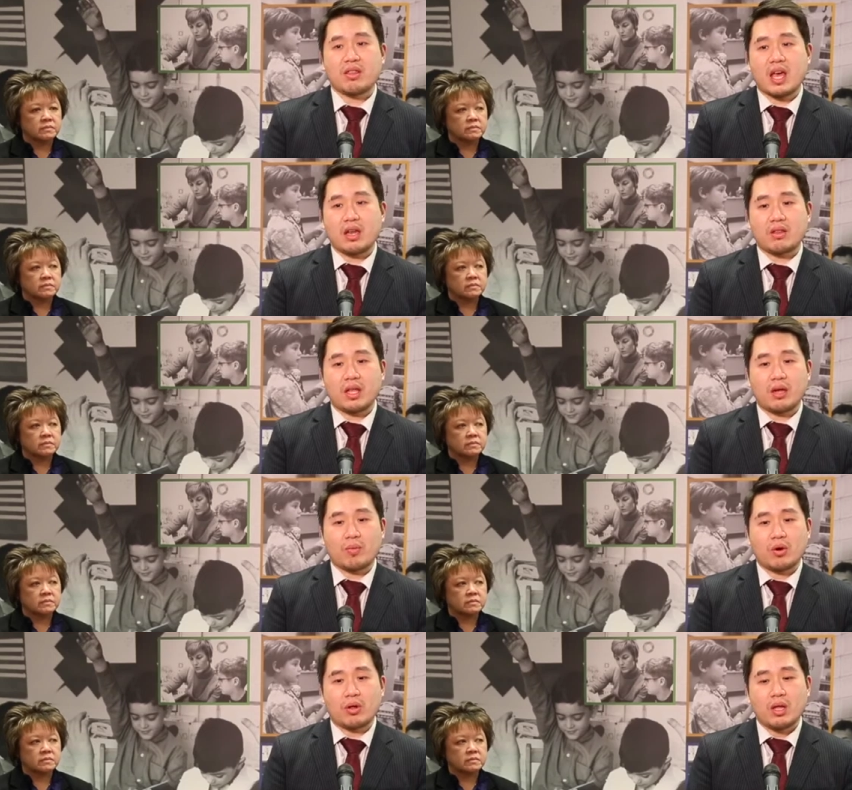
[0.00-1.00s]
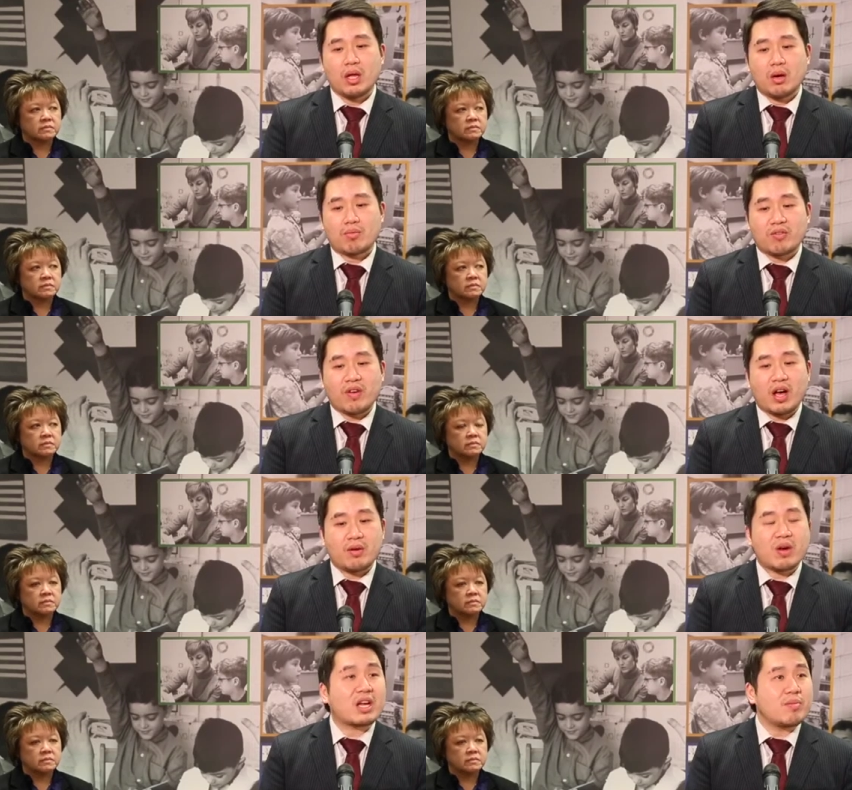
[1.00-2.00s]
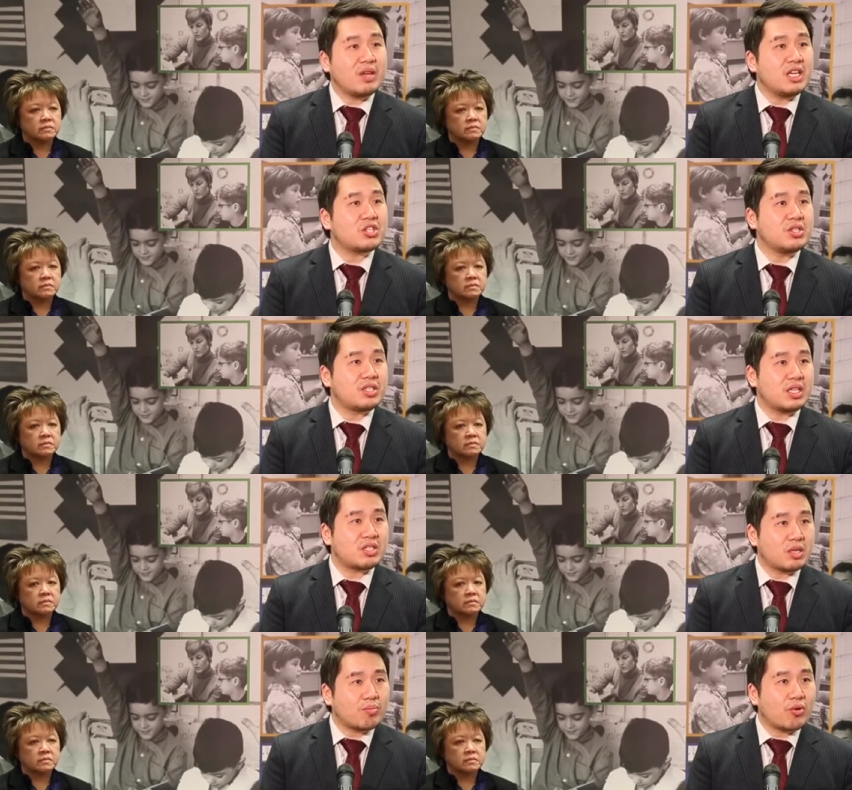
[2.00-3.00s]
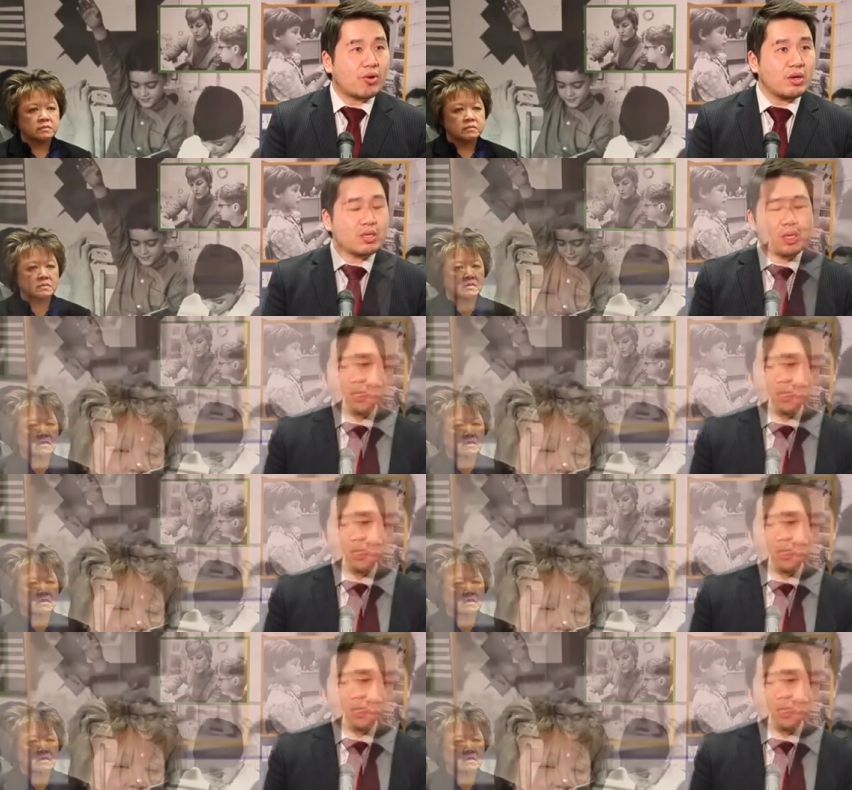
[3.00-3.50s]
Speaker 1: that they will provide recommendations and support.